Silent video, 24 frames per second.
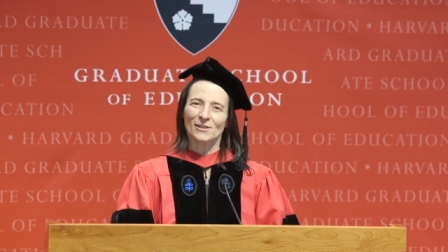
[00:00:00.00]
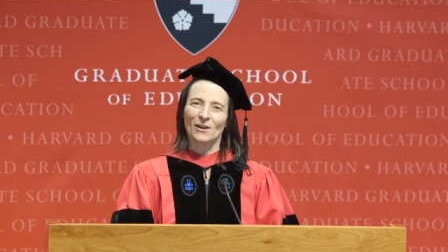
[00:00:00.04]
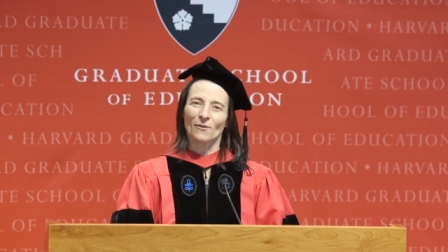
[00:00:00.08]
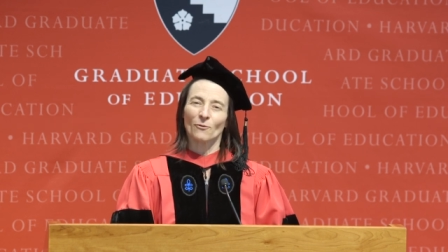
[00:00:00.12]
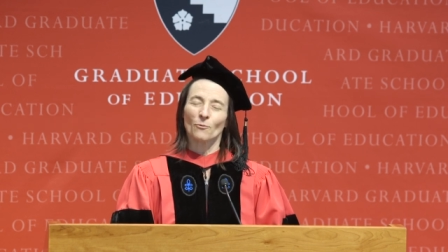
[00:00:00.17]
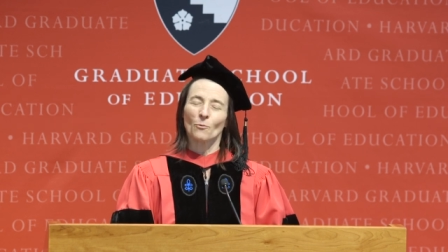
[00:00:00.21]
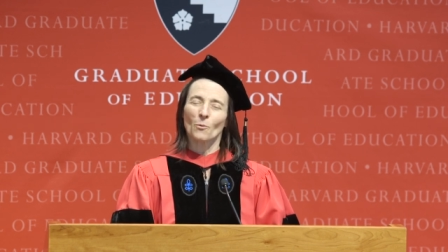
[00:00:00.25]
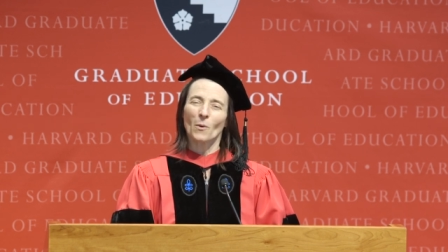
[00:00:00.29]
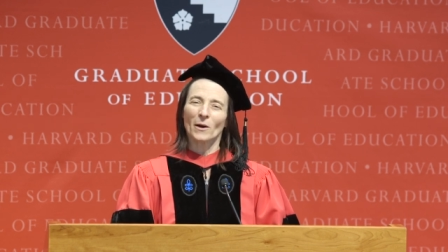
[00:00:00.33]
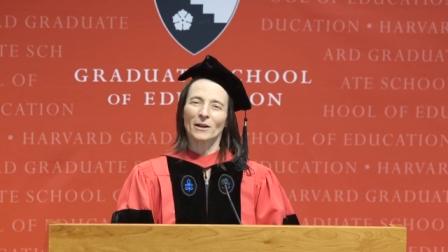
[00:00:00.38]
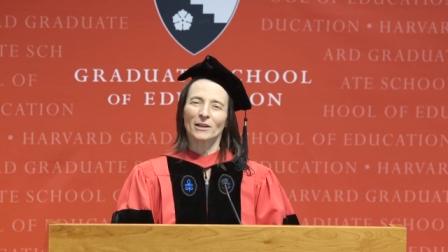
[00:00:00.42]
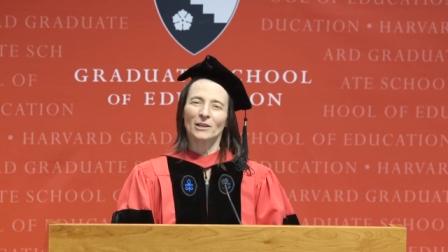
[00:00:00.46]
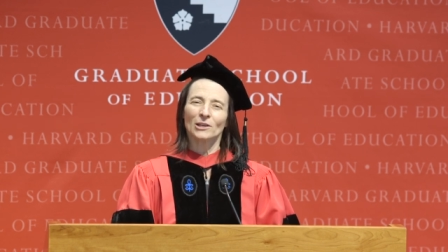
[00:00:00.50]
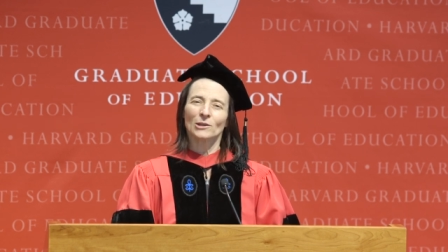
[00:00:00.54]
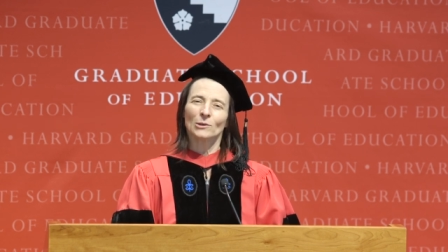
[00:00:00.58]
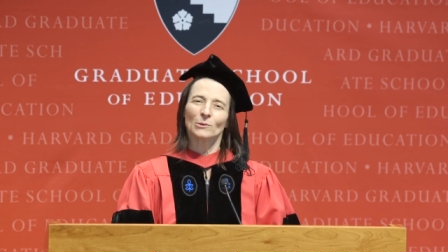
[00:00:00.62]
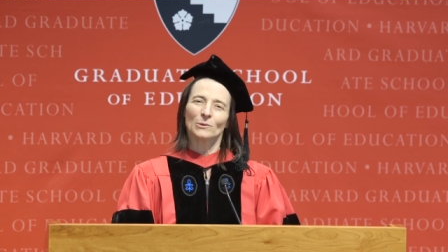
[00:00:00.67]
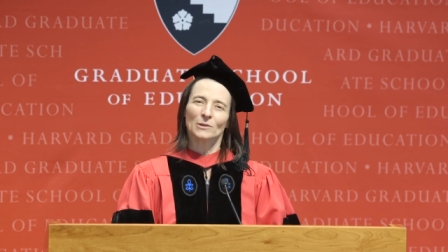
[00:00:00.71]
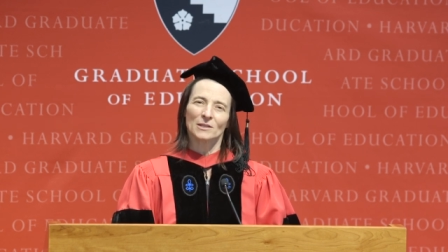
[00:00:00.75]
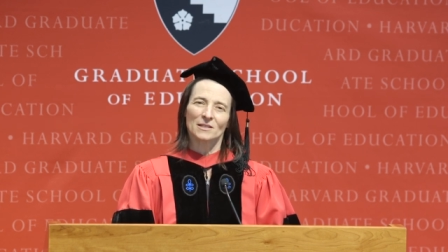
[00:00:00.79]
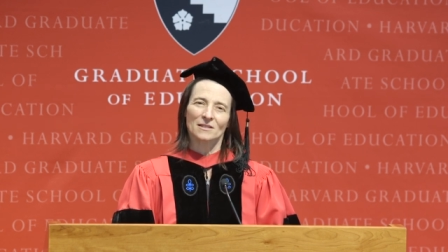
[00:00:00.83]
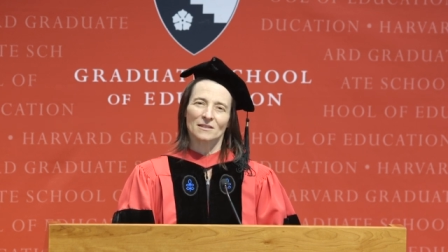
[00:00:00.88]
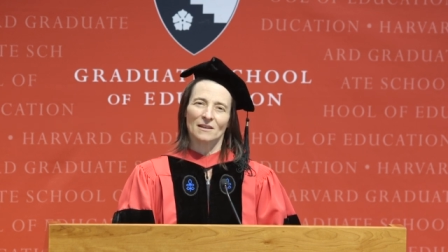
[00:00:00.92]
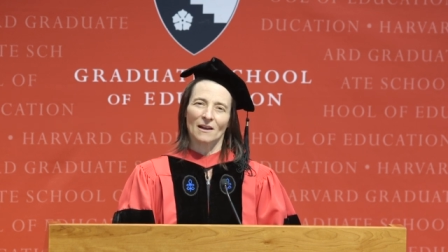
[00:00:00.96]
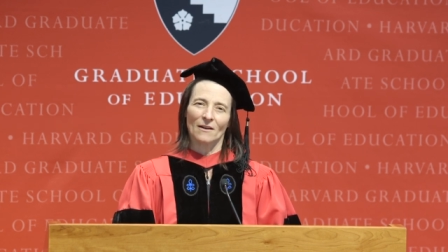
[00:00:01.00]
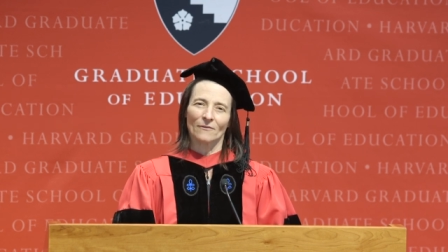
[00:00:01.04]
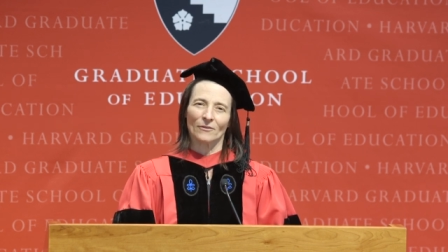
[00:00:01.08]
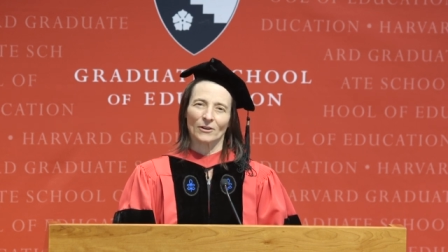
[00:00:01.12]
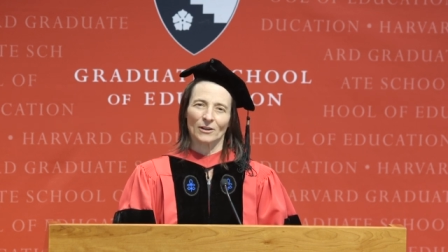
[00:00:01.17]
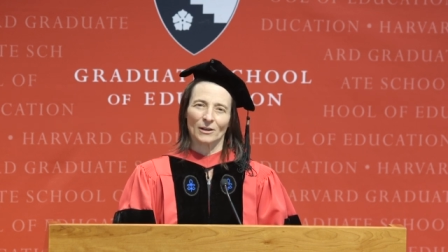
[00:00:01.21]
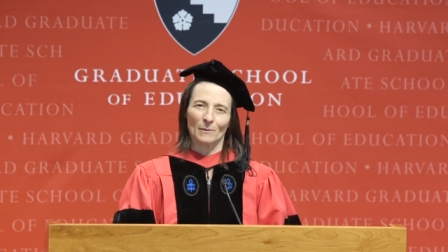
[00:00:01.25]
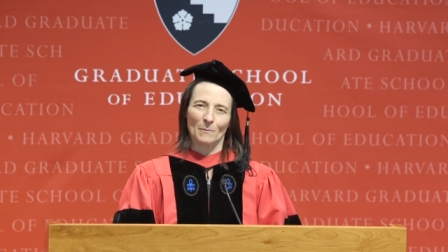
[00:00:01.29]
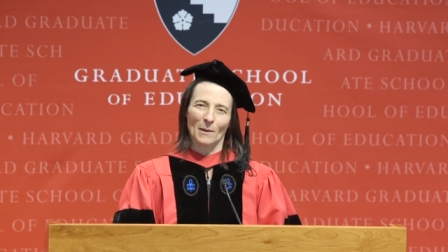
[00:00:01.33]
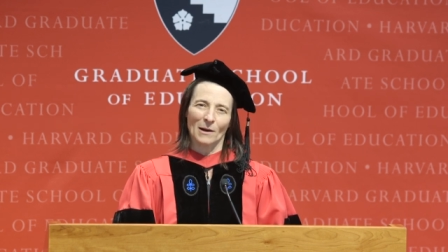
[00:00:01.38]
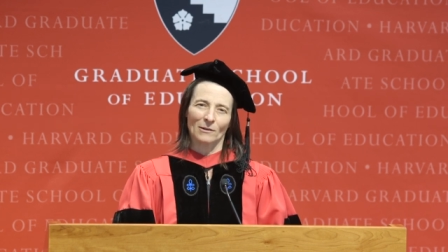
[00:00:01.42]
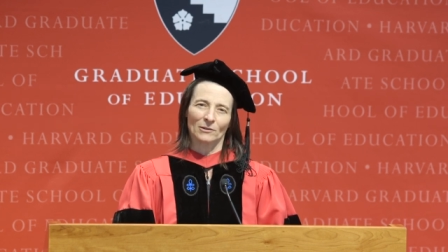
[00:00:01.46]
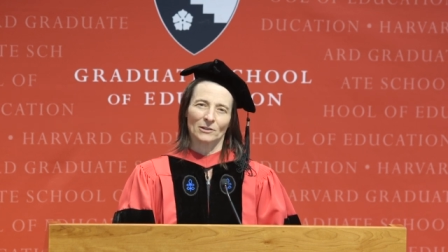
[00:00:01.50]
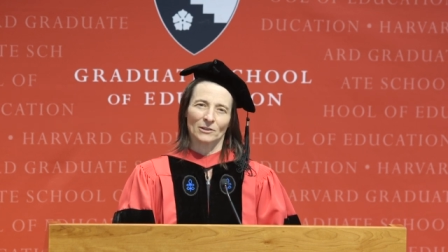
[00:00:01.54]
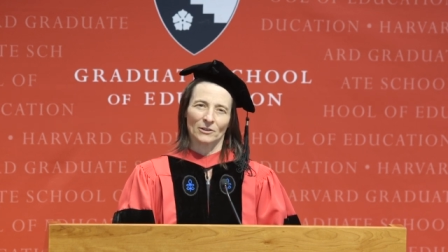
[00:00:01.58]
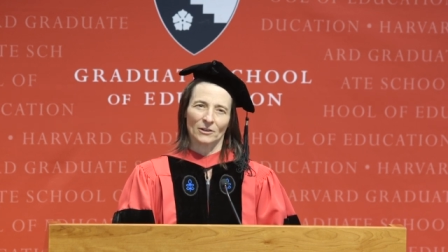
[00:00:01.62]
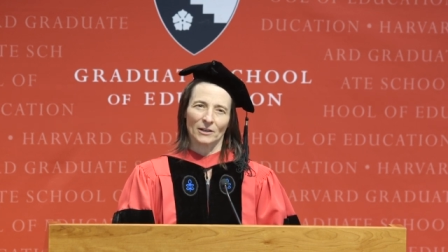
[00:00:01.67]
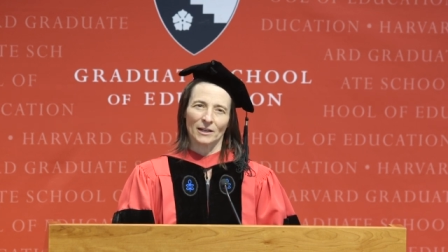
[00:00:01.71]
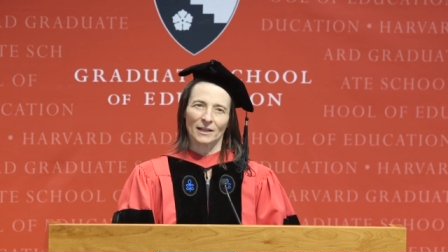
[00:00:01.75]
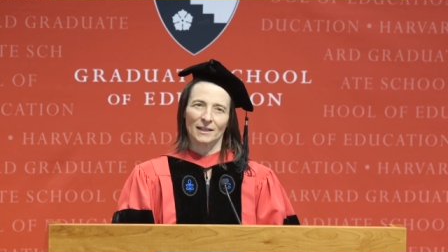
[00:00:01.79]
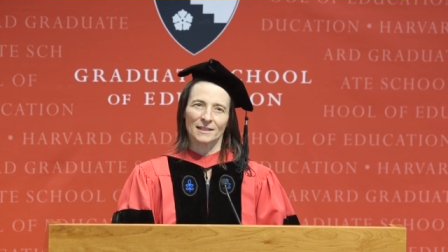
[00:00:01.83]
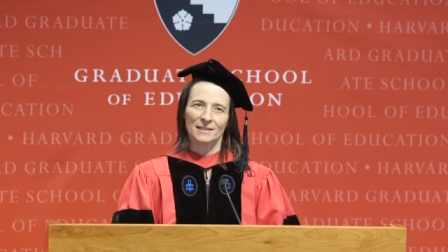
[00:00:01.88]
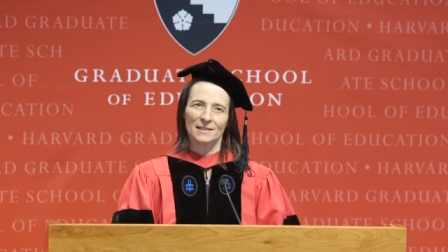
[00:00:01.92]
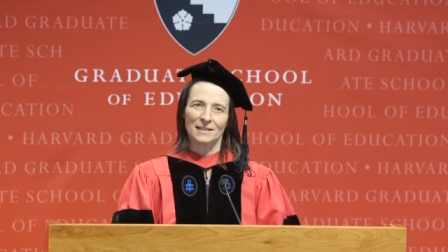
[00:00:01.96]
of what you discovered about
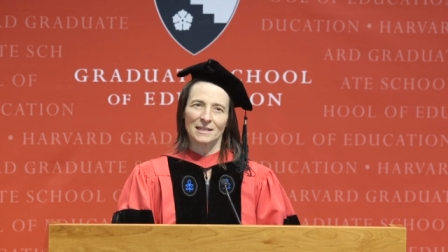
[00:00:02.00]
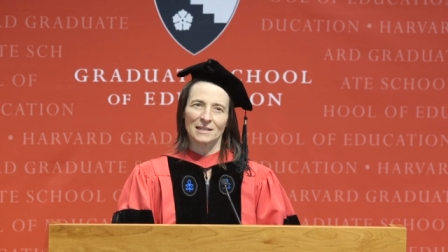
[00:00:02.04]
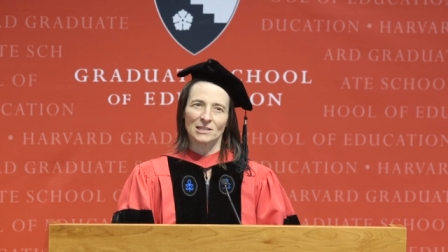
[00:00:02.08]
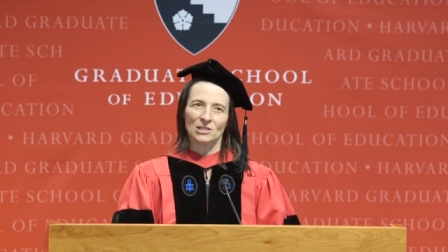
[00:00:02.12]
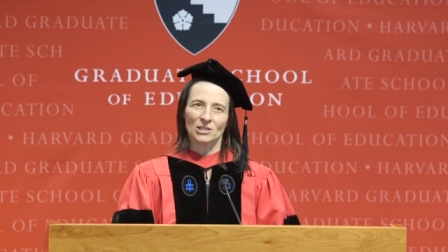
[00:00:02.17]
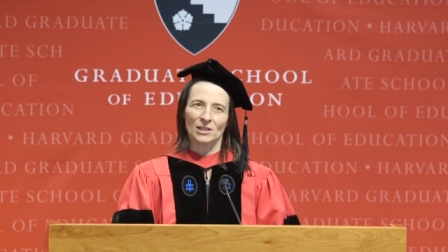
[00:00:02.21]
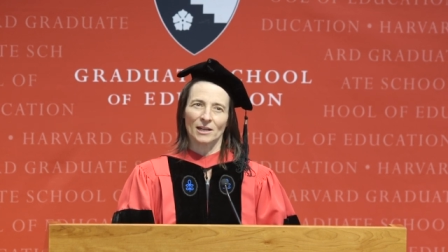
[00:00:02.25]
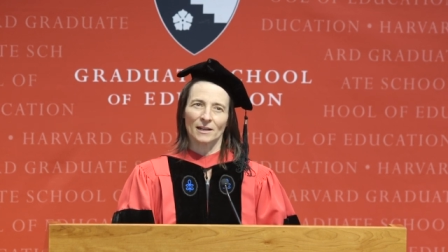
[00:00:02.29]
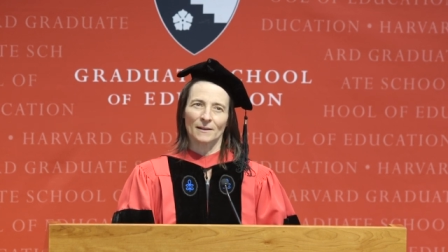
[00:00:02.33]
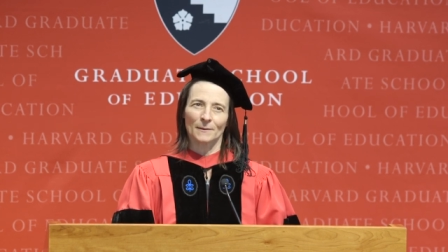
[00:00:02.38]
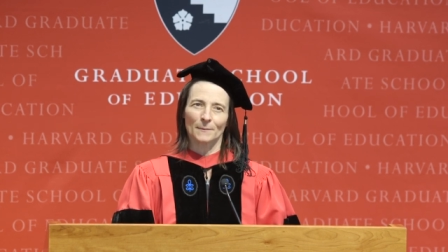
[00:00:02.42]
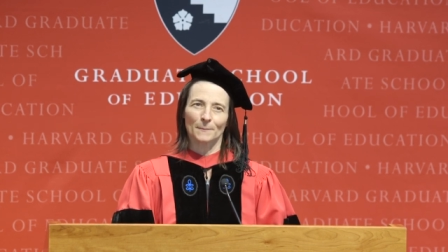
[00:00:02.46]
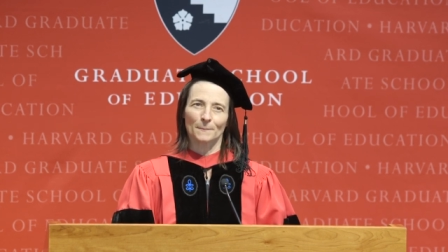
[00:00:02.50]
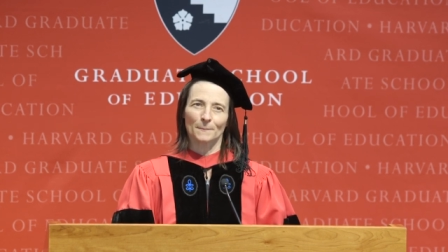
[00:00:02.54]
learning and teaching.